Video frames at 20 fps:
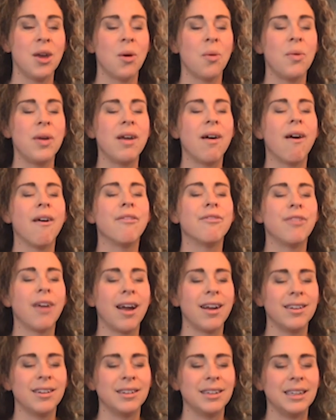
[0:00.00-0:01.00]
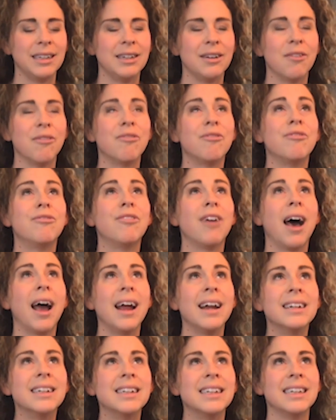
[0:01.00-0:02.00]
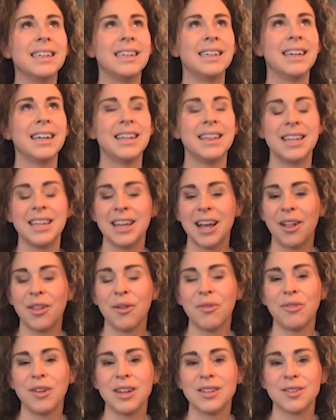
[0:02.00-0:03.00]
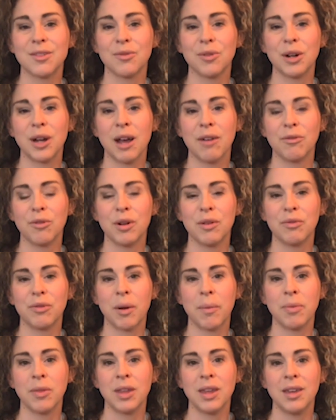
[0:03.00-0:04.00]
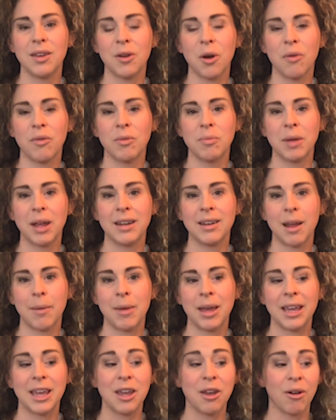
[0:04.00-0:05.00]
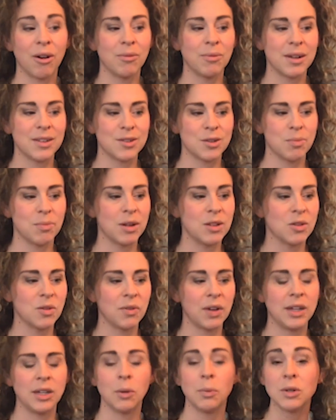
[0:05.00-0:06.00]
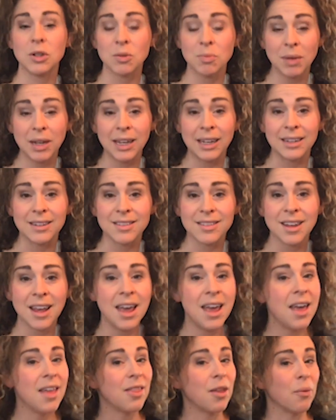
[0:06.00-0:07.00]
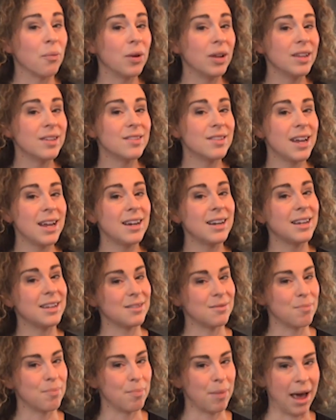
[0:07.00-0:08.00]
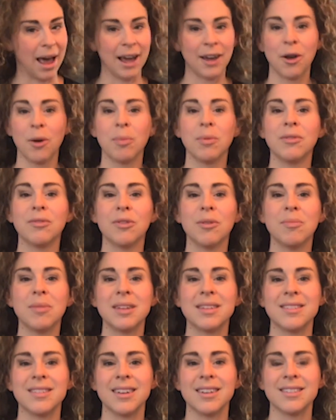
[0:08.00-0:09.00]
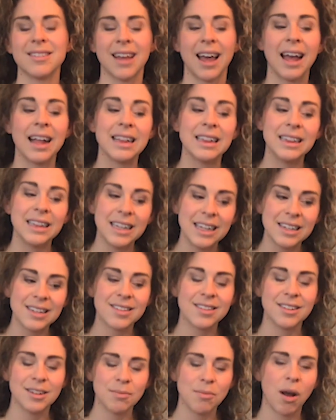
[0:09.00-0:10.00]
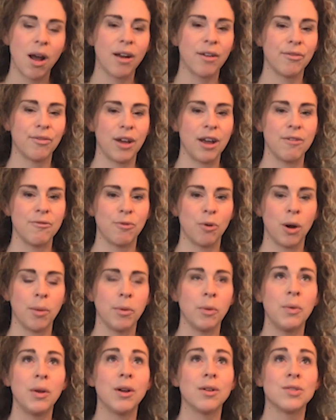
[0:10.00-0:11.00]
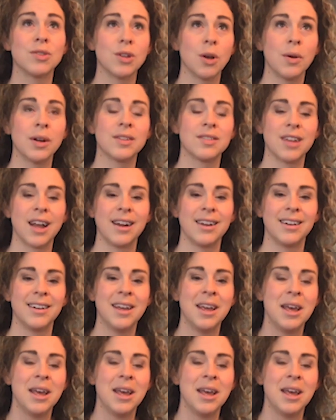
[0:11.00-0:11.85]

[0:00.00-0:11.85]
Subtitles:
We are finally in the yellow phase of recovery from the COVID pandemic here in Western Pennsylvania, which means that real estate is back open for business, at least in modified form, and we are so excited